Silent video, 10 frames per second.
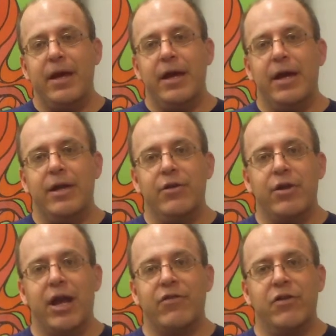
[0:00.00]
And you
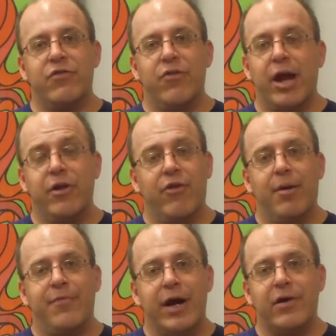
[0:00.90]
can actually just drag and
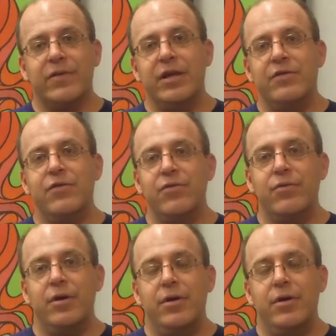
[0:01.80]
drop files into